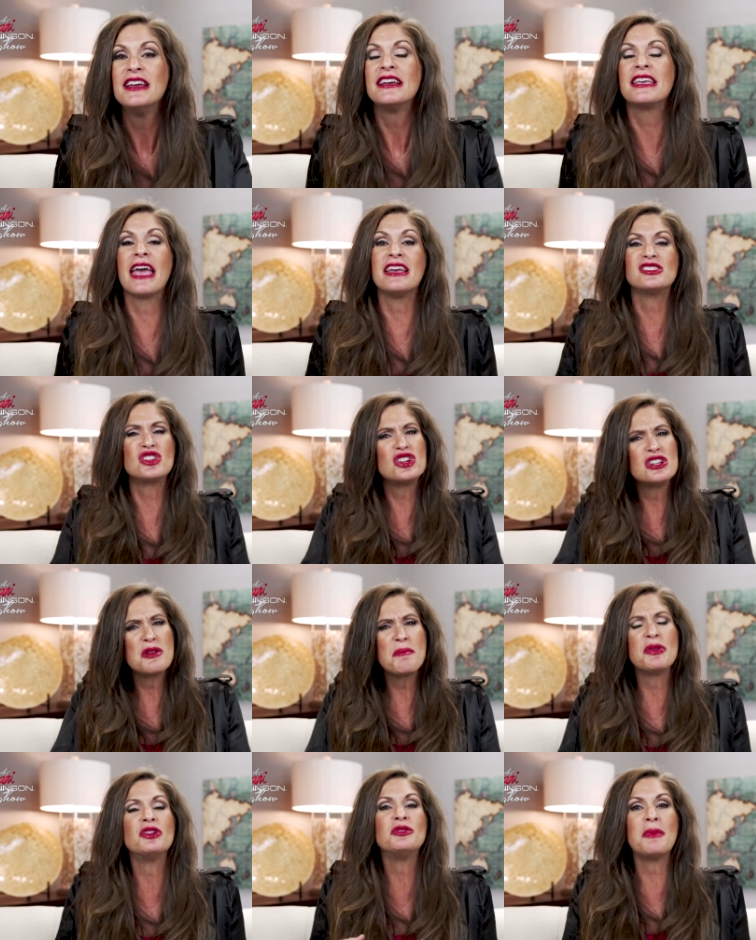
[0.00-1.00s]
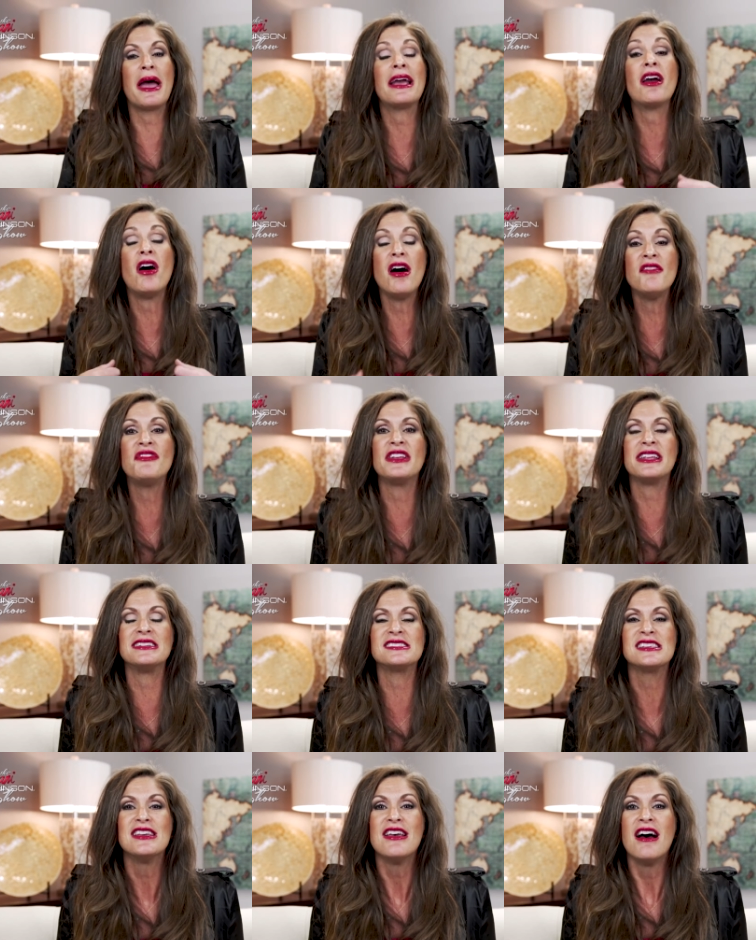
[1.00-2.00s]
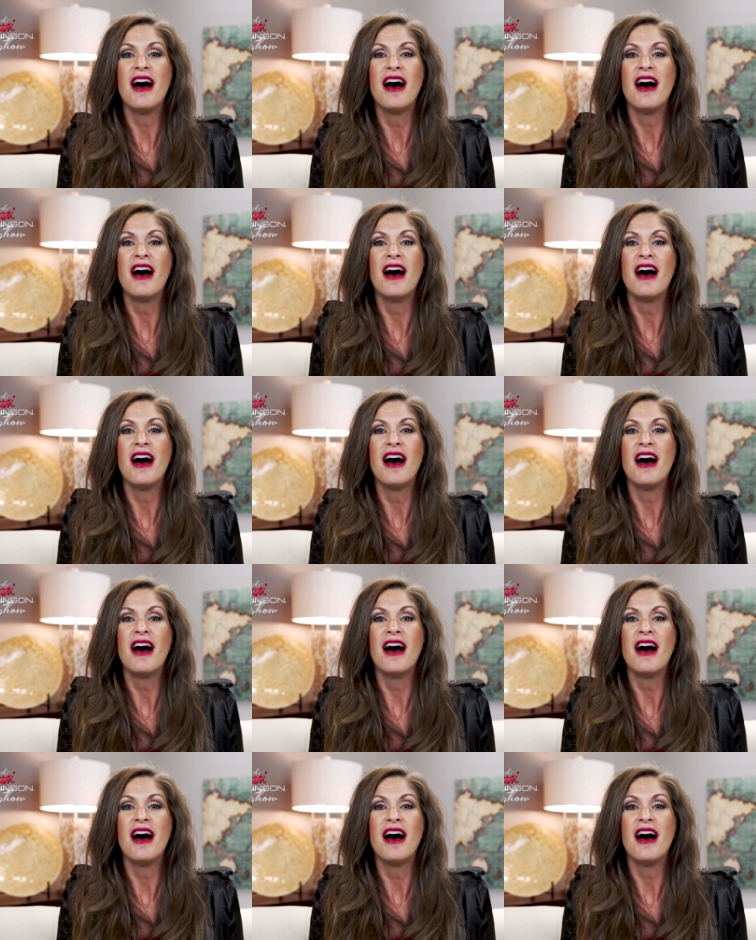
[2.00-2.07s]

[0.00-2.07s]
Okay, I started to build my confidence